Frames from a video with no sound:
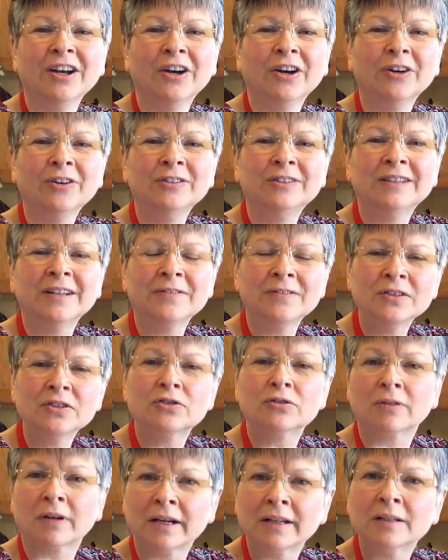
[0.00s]
Oh, Devin's
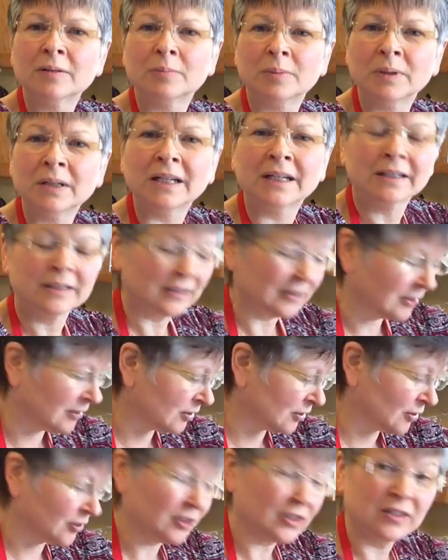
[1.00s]
trying the banana
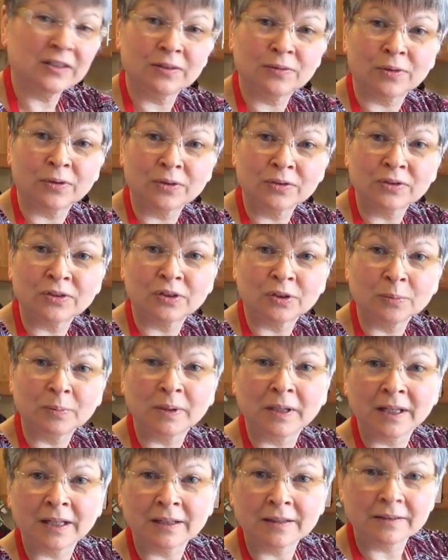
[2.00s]
dessert. She's frozen her
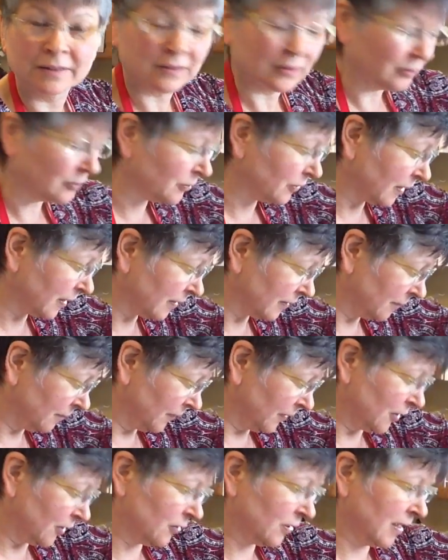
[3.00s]
banana so far.
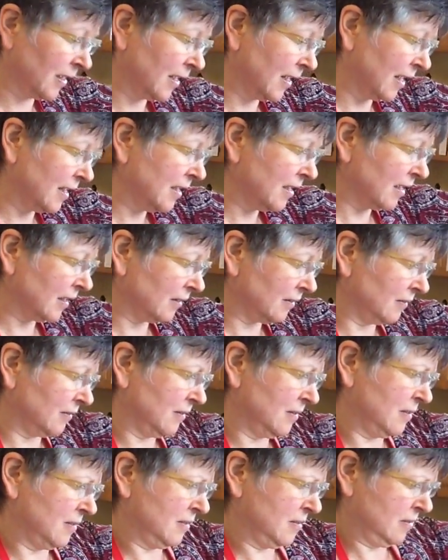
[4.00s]
Okay, hang on.
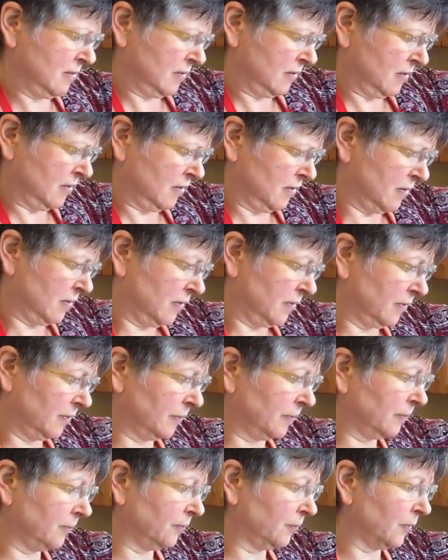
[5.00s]

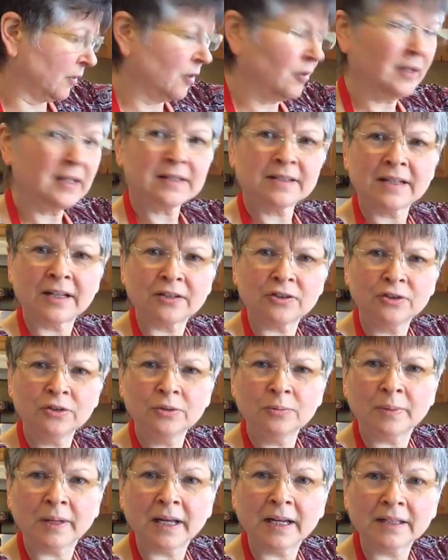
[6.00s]
Well, that's not too
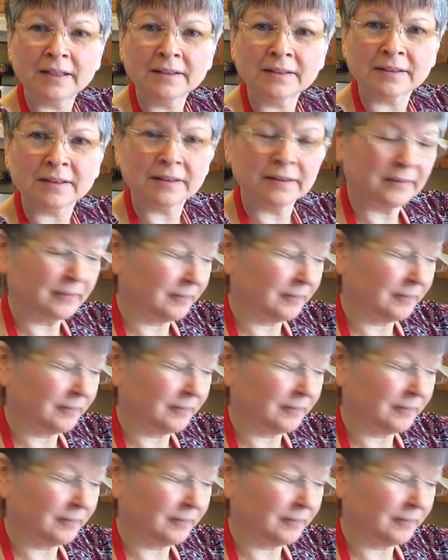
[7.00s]
bad, is it?